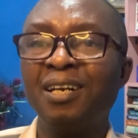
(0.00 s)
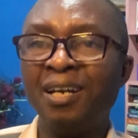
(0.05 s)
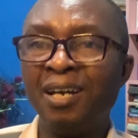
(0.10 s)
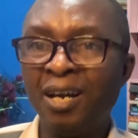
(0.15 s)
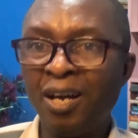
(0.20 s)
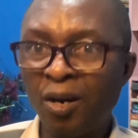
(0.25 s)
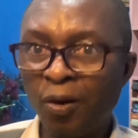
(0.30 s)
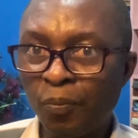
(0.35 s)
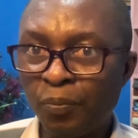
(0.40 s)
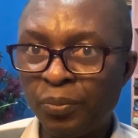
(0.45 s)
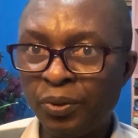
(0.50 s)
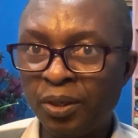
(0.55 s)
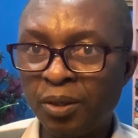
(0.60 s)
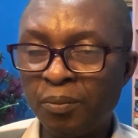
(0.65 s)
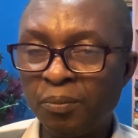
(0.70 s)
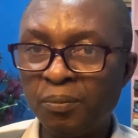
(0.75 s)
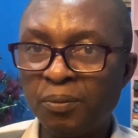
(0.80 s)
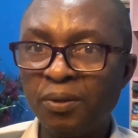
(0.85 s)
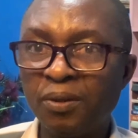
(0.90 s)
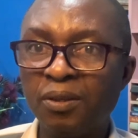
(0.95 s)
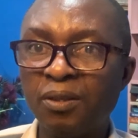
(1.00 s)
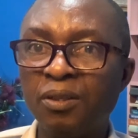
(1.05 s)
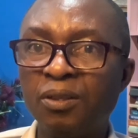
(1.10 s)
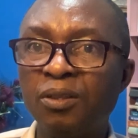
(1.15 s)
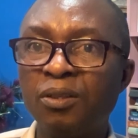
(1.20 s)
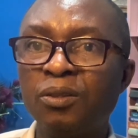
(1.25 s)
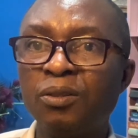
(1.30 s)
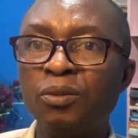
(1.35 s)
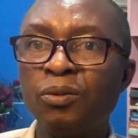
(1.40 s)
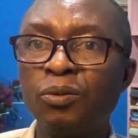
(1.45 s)
Help him
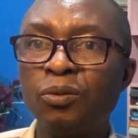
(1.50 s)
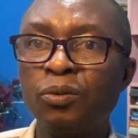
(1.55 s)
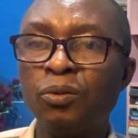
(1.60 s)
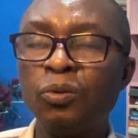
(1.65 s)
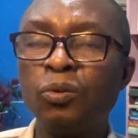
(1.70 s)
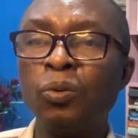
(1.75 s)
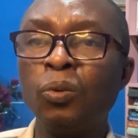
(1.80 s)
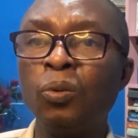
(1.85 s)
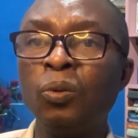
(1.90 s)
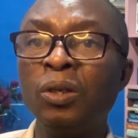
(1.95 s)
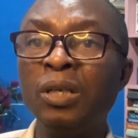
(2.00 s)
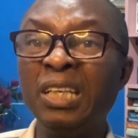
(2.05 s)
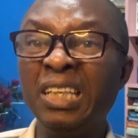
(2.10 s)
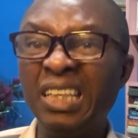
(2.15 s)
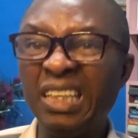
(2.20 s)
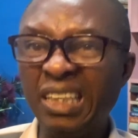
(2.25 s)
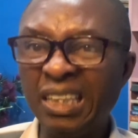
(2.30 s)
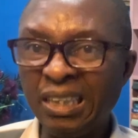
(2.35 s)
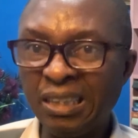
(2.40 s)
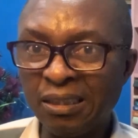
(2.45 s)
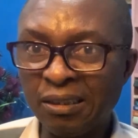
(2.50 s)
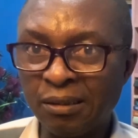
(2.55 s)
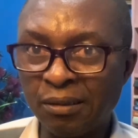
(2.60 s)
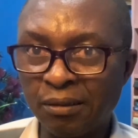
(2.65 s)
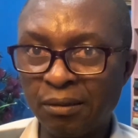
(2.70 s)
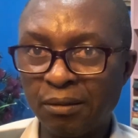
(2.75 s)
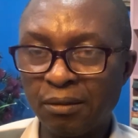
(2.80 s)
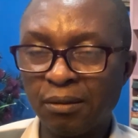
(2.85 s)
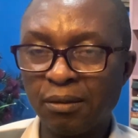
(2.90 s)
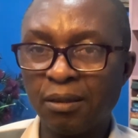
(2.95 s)
to lead
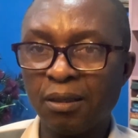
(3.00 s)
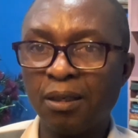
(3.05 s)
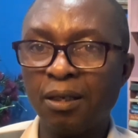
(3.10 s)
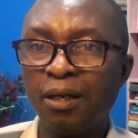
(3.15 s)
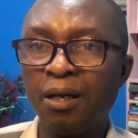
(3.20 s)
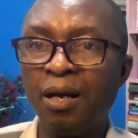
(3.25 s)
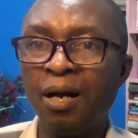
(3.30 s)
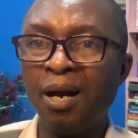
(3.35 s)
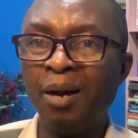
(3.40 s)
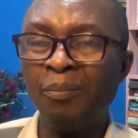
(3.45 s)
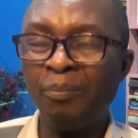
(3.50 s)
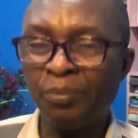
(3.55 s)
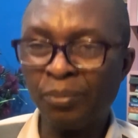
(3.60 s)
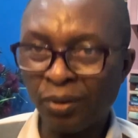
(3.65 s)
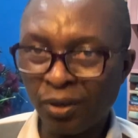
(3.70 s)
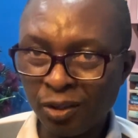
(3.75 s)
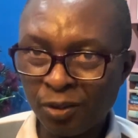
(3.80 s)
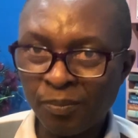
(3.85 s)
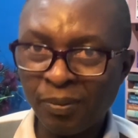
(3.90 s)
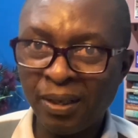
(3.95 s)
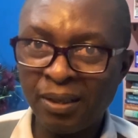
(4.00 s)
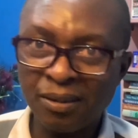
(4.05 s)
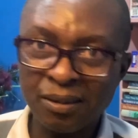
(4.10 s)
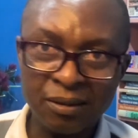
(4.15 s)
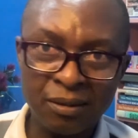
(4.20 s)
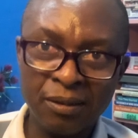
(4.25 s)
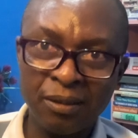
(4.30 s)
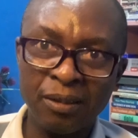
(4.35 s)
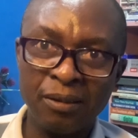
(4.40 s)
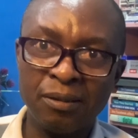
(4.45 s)
and prosper the
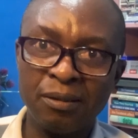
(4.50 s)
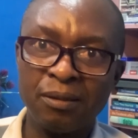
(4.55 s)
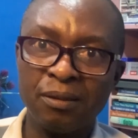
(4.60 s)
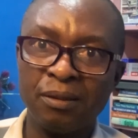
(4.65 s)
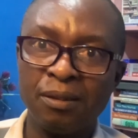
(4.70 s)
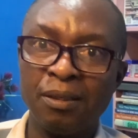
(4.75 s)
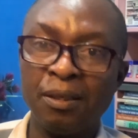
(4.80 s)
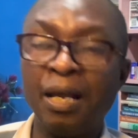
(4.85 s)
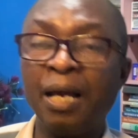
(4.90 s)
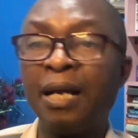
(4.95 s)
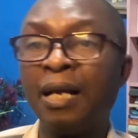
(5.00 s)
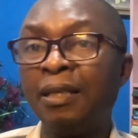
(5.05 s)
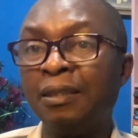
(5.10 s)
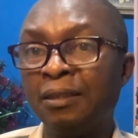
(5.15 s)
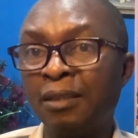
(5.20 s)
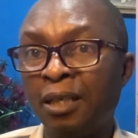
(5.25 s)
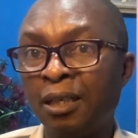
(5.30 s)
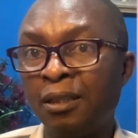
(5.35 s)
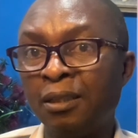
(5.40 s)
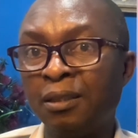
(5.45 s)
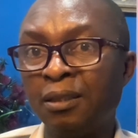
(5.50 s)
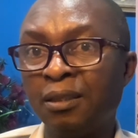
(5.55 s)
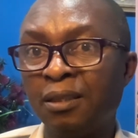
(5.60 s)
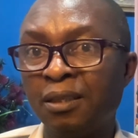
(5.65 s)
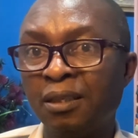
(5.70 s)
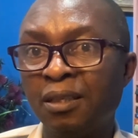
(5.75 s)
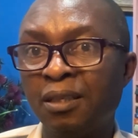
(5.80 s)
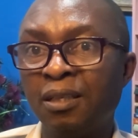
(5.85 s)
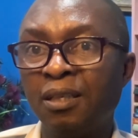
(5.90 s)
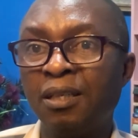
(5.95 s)
state. Like I said,
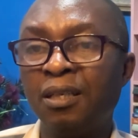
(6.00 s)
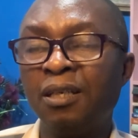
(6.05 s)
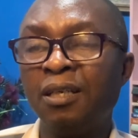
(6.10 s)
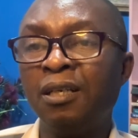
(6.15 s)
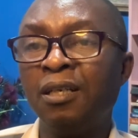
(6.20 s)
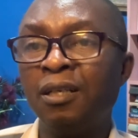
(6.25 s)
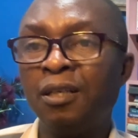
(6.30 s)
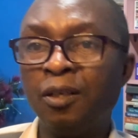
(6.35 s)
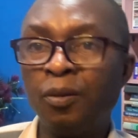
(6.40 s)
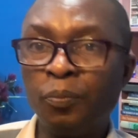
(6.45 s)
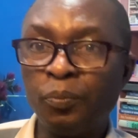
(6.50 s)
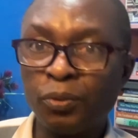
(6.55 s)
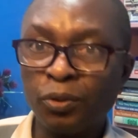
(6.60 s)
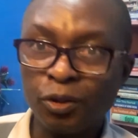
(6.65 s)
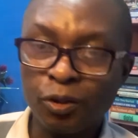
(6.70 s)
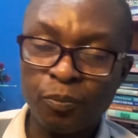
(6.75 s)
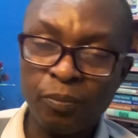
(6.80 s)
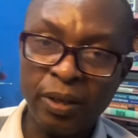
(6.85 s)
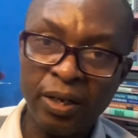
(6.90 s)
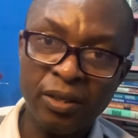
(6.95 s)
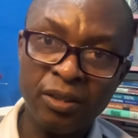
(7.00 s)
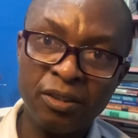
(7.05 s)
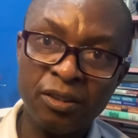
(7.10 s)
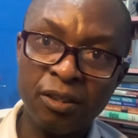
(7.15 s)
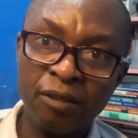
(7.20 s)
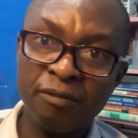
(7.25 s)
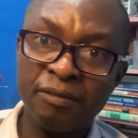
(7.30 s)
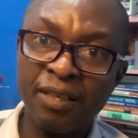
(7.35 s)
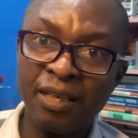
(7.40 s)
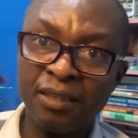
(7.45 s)
the prosperity
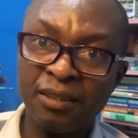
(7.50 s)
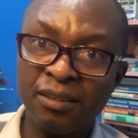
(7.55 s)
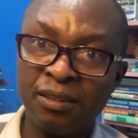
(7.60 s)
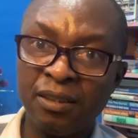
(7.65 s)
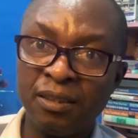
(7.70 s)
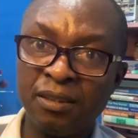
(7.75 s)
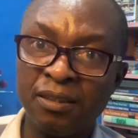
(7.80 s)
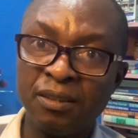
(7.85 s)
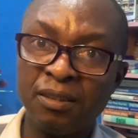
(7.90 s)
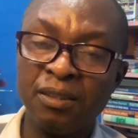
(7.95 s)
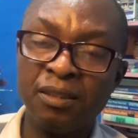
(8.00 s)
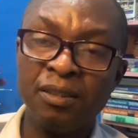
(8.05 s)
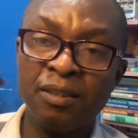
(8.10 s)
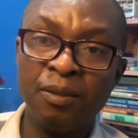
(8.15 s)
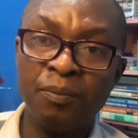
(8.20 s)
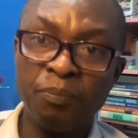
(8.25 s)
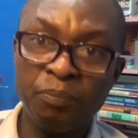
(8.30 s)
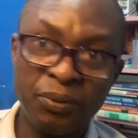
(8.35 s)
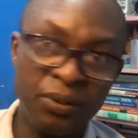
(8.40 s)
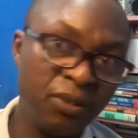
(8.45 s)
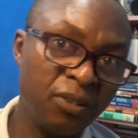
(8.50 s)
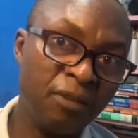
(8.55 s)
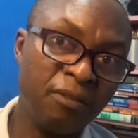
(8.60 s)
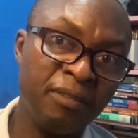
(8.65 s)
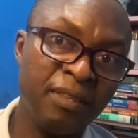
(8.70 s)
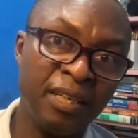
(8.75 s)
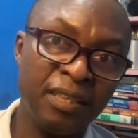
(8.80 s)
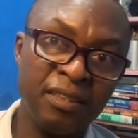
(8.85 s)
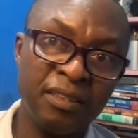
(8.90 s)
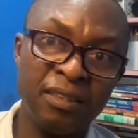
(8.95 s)
of that state, the peace
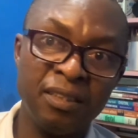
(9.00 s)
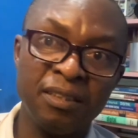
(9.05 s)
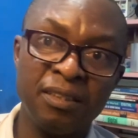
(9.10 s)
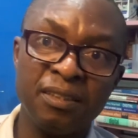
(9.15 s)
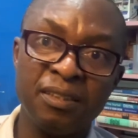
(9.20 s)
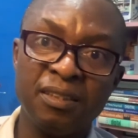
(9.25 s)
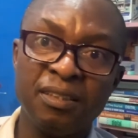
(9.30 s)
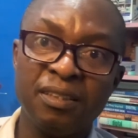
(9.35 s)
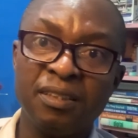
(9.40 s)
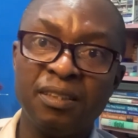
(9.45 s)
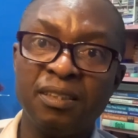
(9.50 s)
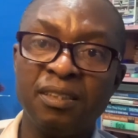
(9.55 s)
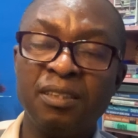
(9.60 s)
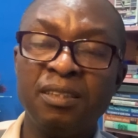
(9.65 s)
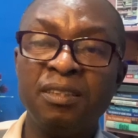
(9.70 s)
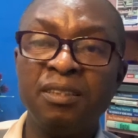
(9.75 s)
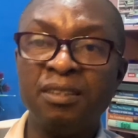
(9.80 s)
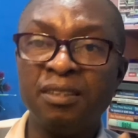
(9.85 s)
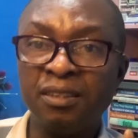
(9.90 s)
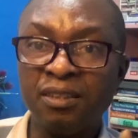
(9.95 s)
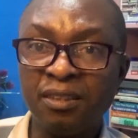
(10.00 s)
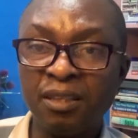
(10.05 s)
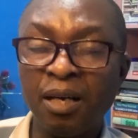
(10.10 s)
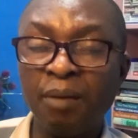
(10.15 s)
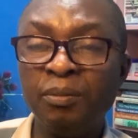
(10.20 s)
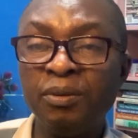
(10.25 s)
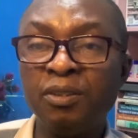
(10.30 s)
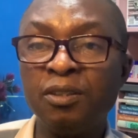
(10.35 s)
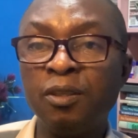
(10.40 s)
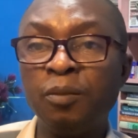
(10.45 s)
of that state,
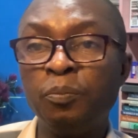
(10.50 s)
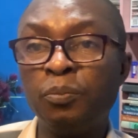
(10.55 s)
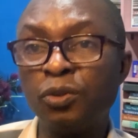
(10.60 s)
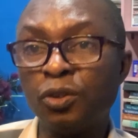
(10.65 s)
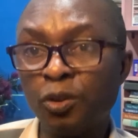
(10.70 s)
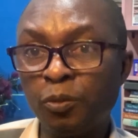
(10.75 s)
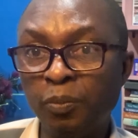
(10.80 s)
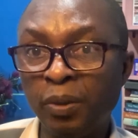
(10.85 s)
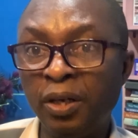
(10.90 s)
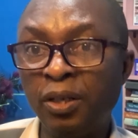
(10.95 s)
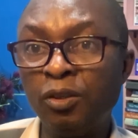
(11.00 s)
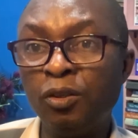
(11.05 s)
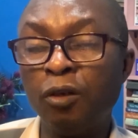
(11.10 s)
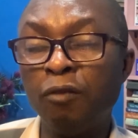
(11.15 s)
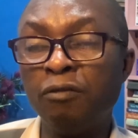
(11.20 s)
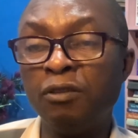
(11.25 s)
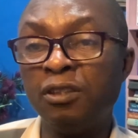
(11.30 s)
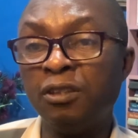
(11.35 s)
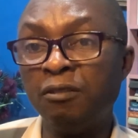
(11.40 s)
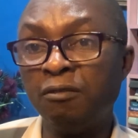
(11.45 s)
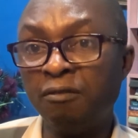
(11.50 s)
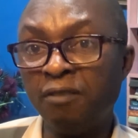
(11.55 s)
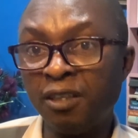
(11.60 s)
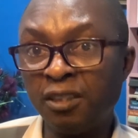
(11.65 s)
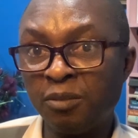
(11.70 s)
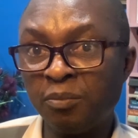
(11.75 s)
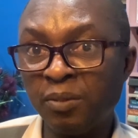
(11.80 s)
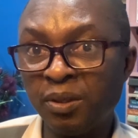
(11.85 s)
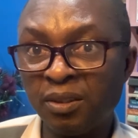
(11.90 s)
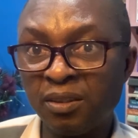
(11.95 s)
determine the prosperity of his
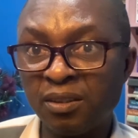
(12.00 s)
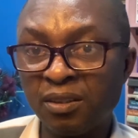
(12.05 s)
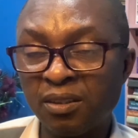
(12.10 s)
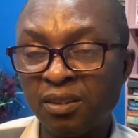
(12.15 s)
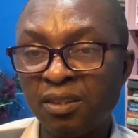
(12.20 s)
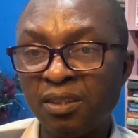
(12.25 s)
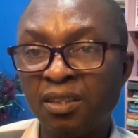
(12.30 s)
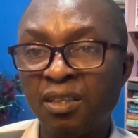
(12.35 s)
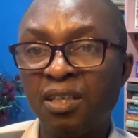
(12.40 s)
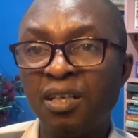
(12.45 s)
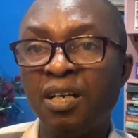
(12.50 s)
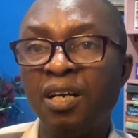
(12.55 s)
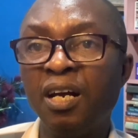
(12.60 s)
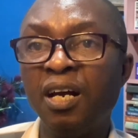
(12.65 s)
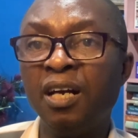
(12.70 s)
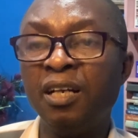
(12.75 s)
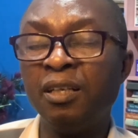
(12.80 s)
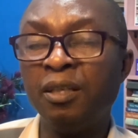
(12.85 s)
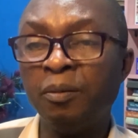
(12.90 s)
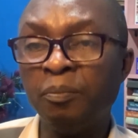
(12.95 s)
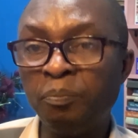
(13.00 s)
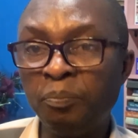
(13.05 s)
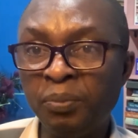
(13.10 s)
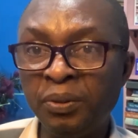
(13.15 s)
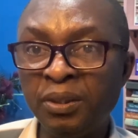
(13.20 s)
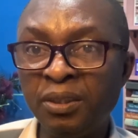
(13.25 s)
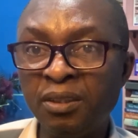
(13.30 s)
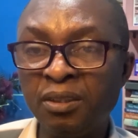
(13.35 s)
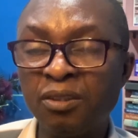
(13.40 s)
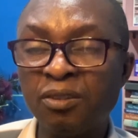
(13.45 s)
investments and the
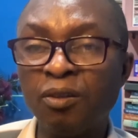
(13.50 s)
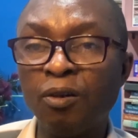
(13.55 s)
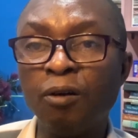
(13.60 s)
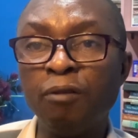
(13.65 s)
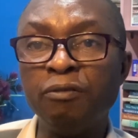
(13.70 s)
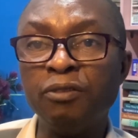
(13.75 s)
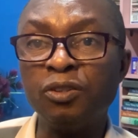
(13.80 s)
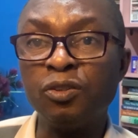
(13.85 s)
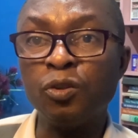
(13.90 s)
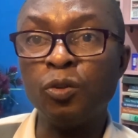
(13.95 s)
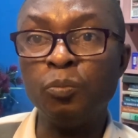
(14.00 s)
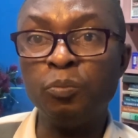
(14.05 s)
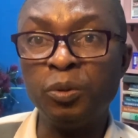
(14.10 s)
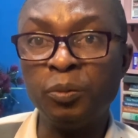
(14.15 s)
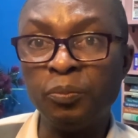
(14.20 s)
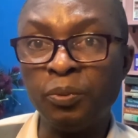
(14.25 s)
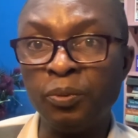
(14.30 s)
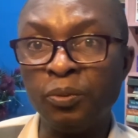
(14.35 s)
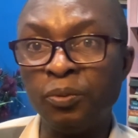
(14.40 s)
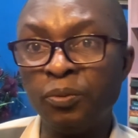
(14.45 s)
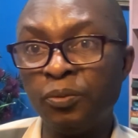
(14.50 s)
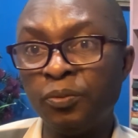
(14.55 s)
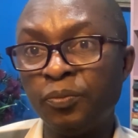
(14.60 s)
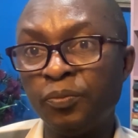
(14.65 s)
peace of his own people.